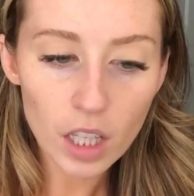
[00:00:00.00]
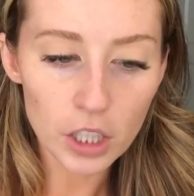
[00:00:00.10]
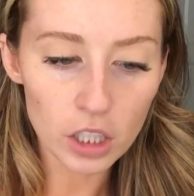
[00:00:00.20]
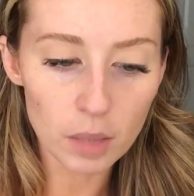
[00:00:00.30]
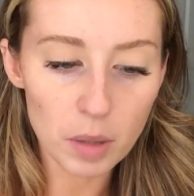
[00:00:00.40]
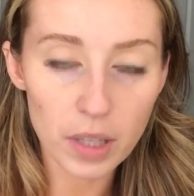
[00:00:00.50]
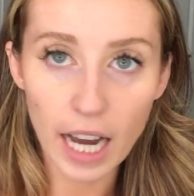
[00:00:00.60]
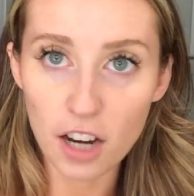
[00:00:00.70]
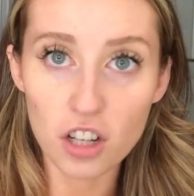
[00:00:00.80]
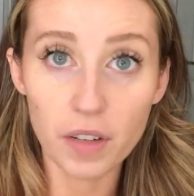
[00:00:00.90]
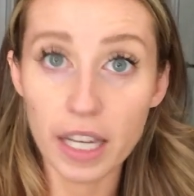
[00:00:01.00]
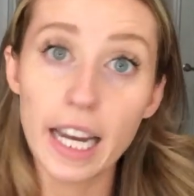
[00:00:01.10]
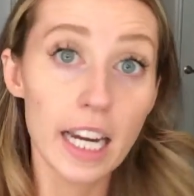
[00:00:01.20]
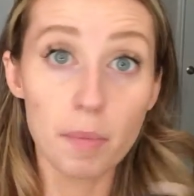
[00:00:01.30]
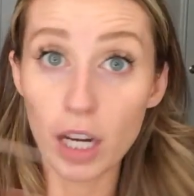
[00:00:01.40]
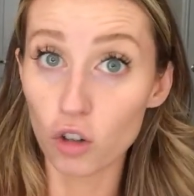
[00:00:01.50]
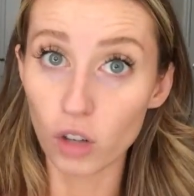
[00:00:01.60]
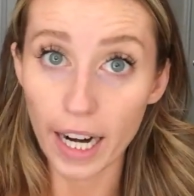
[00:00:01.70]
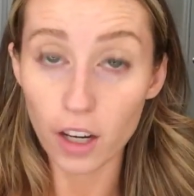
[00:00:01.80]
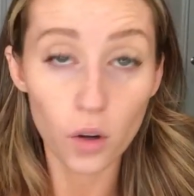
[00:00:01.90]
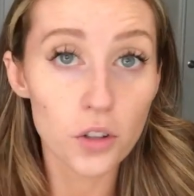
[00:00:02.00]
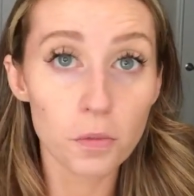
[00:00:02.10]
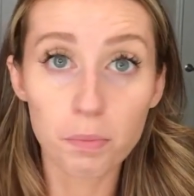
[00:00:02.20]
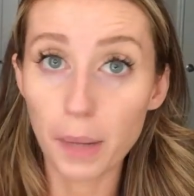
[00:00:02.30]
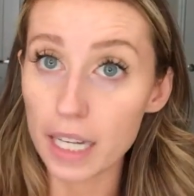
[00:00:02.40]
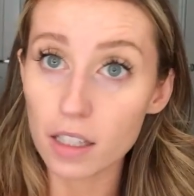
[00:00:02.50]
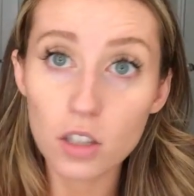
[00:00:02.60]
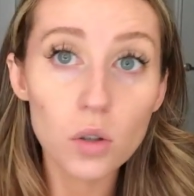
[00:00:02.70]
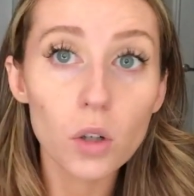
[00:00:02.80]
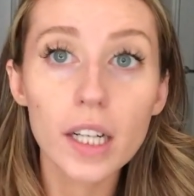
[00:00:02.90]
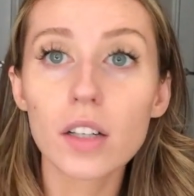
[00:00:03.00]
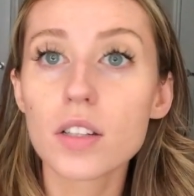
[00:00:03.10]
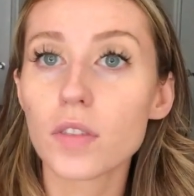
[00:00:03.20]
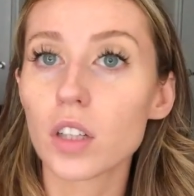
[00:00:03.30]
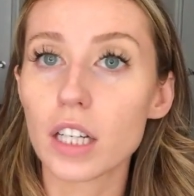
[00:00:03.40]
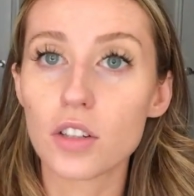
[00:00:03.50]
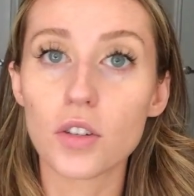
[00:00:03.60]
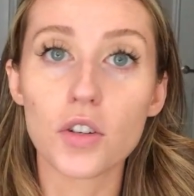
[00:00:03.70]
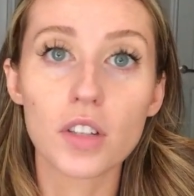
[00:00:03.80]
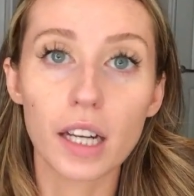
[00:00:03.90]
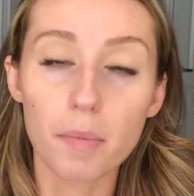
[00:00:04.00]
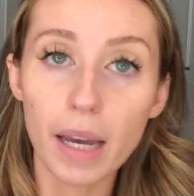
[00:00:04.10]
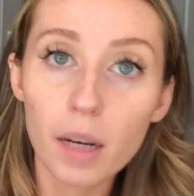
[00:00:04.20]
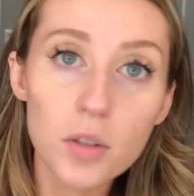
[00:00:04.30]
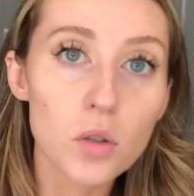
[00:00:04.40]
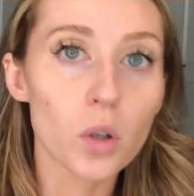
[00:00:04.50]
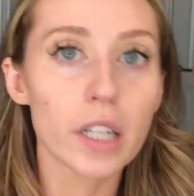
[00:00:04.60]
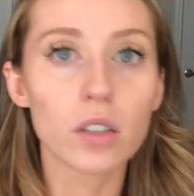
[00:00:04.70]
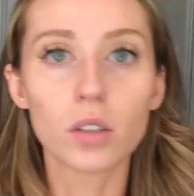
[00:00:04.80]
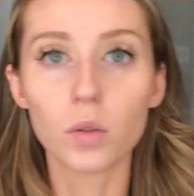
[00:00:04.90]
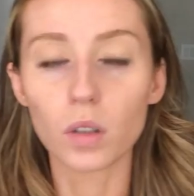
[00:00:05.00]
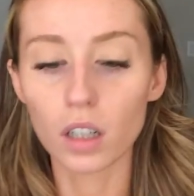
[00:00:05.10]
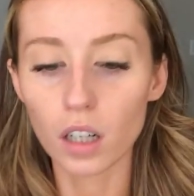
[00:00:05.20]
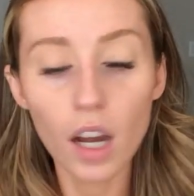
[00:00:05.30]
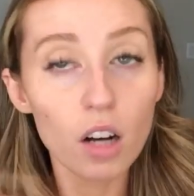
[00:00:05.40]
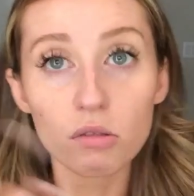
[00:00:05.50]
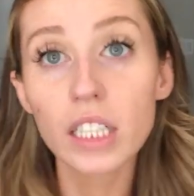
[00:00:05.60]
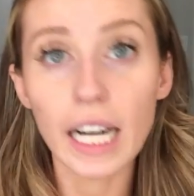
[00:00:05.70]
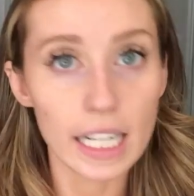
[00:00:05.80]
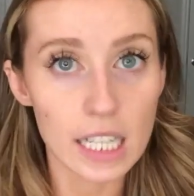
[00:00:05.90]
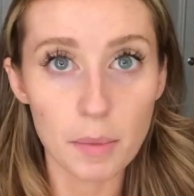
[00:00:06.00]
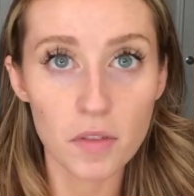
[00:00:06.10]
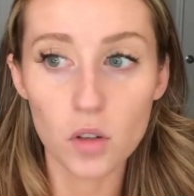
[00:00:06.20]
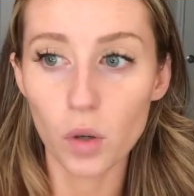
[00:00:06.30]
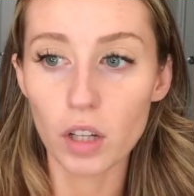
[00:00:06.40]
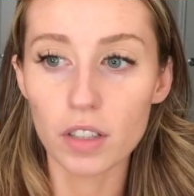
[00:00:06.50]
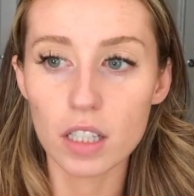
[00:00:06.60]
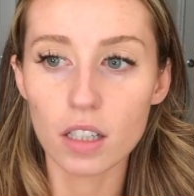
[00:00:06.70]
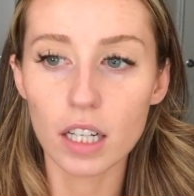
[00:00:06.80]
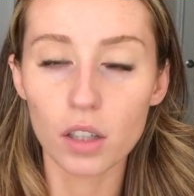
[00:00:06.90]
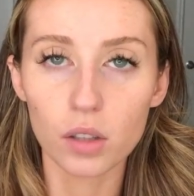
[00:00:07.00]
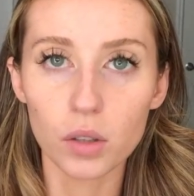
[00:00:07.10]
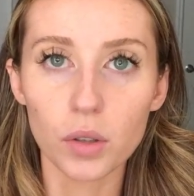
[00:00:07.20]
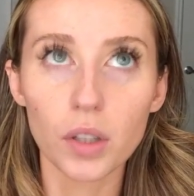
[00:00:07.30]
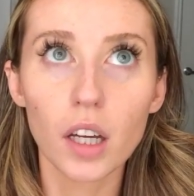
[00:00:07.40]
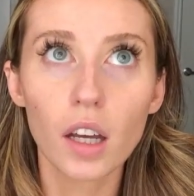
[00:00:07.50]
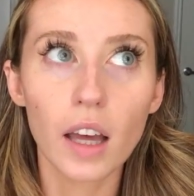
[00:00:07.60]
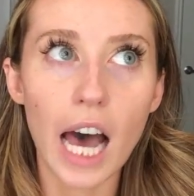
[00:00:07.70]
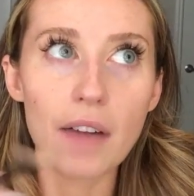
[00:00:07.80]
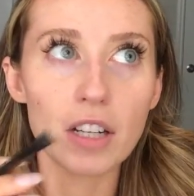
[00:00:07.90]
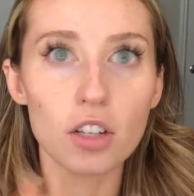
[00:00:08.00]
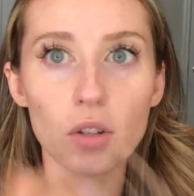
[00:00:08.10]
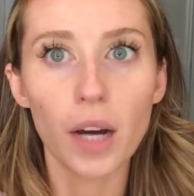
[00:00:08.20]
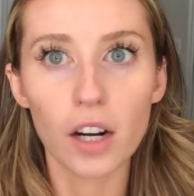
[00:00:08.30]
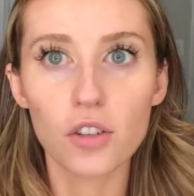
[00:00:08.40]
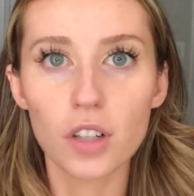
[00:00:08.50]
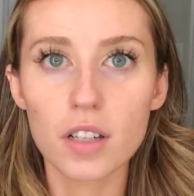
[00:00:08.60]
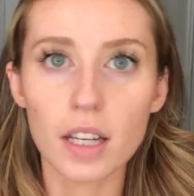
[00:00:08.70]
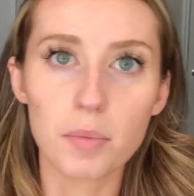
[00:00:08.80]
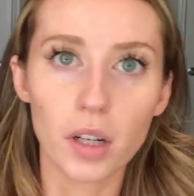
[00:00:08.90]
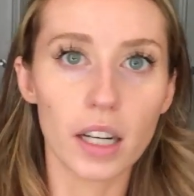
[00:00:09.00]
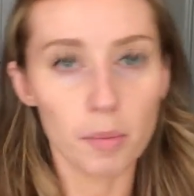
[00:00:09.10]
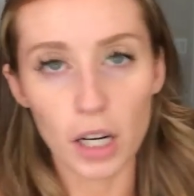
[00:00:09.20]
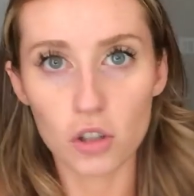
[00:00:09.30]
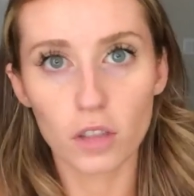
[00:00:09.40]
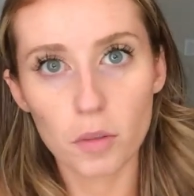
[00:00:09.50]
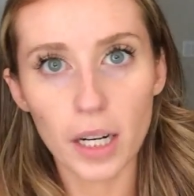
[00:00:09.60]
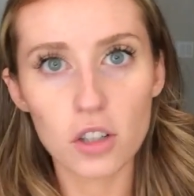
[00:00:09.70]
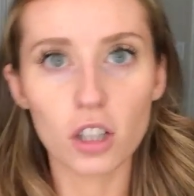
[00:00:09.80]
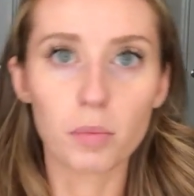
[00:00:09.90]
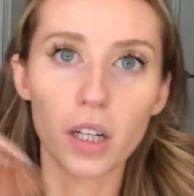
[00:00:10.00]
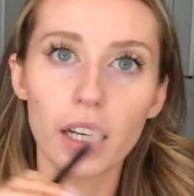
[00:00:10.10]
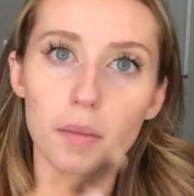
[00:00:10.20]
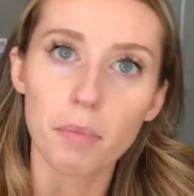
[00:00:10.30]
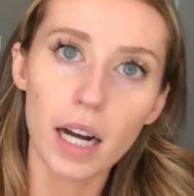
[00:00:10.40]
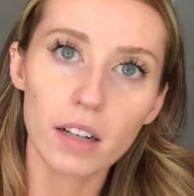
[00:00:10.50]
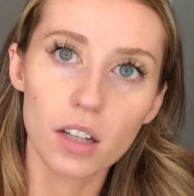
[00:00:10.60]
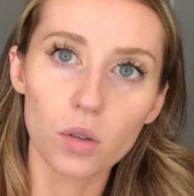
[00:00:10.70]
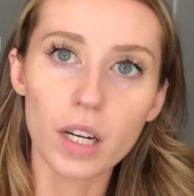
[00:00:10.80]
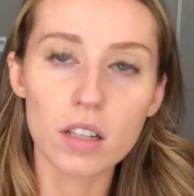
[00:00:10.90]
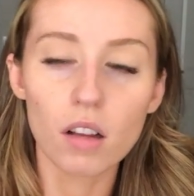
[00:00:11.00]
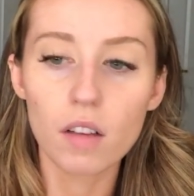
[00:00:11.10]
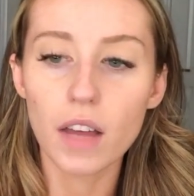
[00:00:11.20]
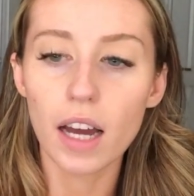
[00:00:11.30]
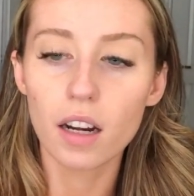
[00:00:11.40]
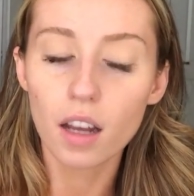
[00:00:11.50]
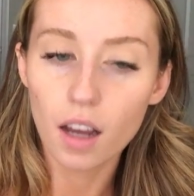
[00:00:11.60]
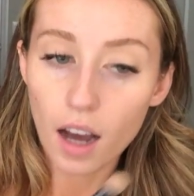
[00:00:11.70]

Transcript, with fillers: you're limited with cash and everything, it can be great. You can do basic tutorials if you're looking to do just like a makeup tutorial or really any type of tutorial that doesn't include having to do extras like putting a picture over picture, putting background noise and all of that.